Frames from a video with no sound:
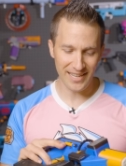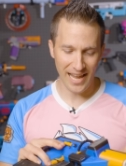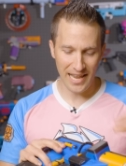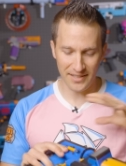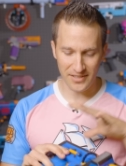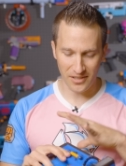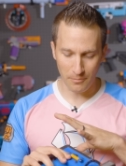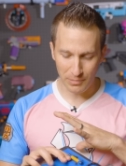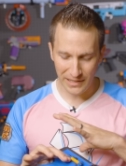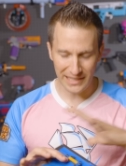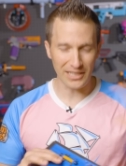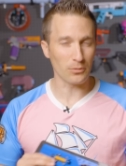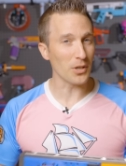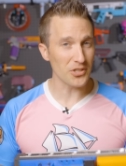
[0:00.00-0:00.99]
and it's a
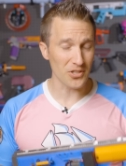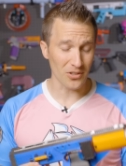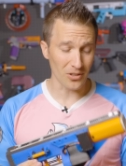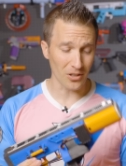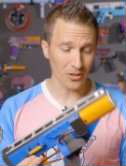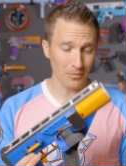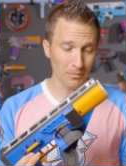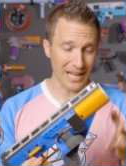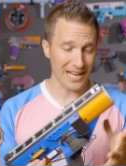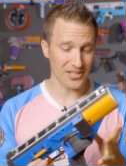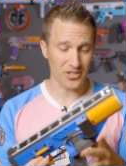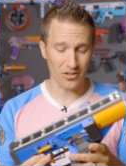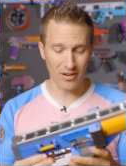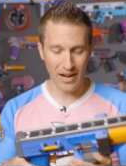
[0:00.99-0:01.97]
completely original
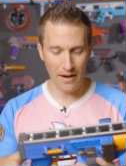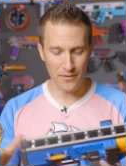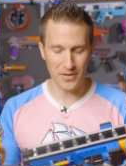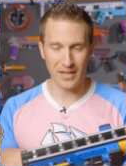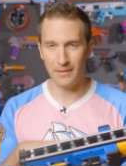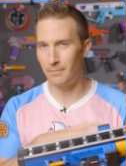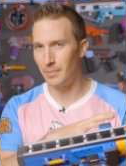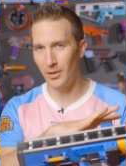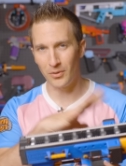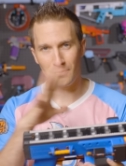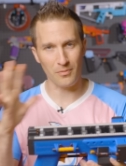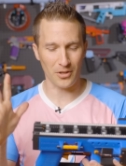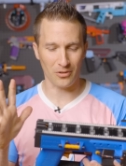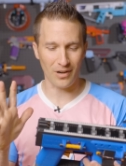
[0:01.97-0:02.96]
blaster, everything built
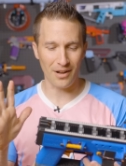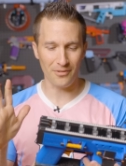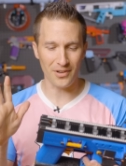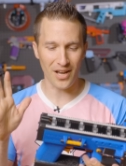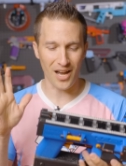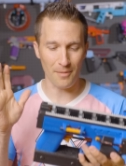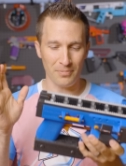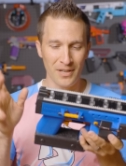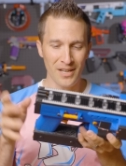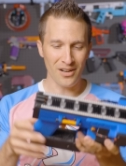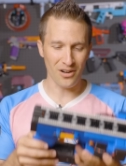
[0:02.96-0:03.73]
from the ground up.